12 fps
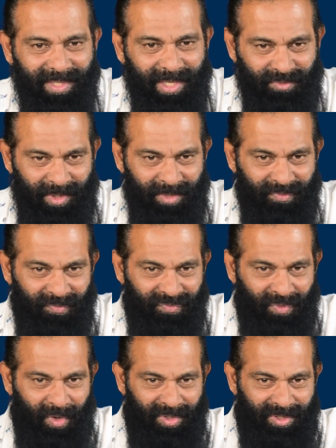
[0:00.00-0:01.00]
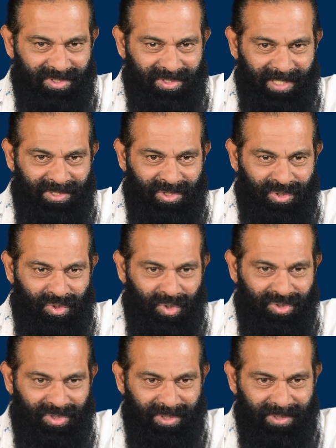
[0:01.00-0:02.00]
The 25th of August answered
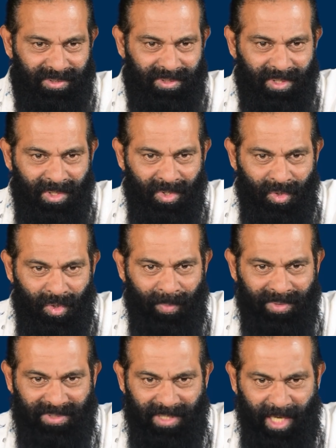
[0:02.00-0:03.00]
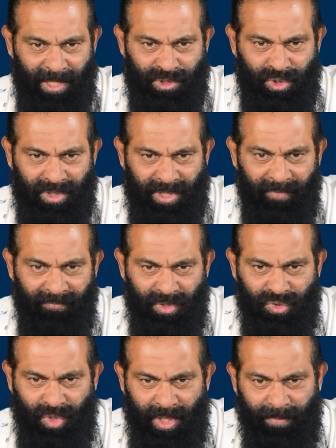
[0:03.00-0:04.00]
Tosin. Woman said, I should give
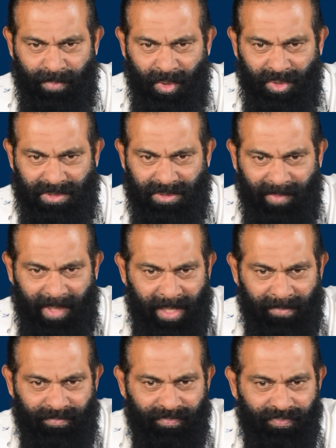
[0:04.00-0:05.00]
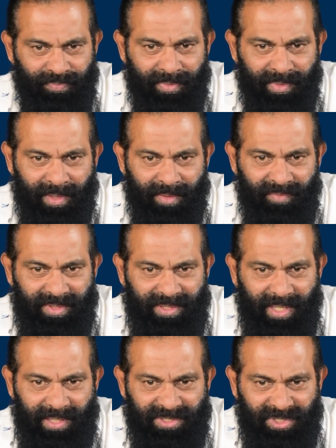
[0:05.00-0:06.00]
you three blows, madam,
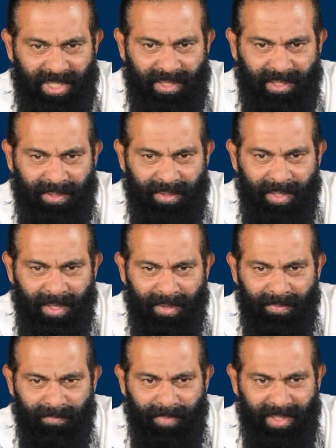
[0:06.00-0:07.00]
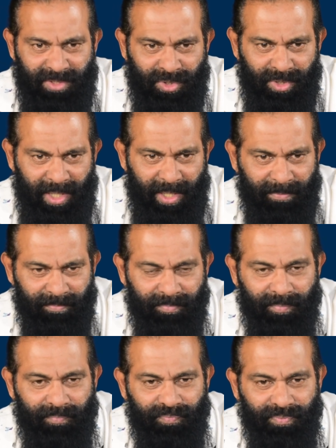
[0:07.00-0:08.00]
with a stick. But today,
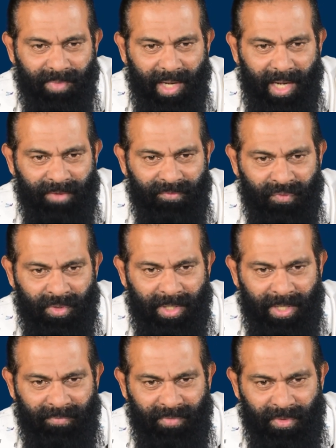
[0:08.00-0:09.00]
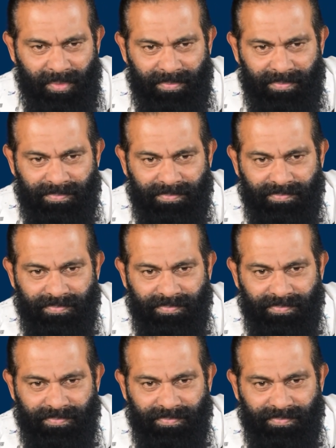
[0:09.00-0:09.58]
I forgive you.